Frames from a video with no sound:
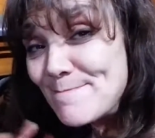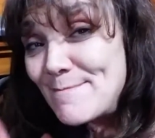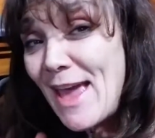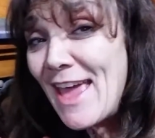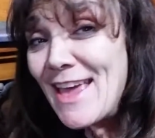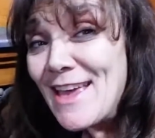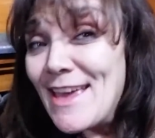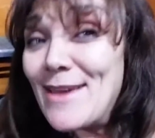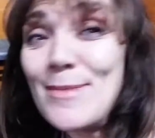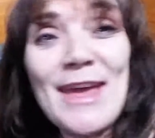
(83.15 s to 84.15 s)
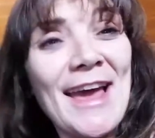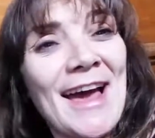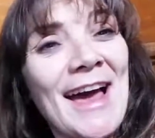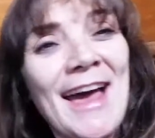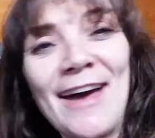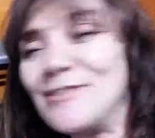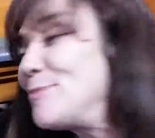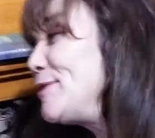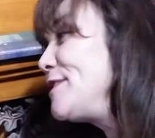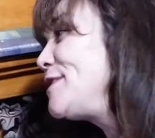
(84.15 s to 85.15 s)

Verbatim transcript: Maybe I have to put a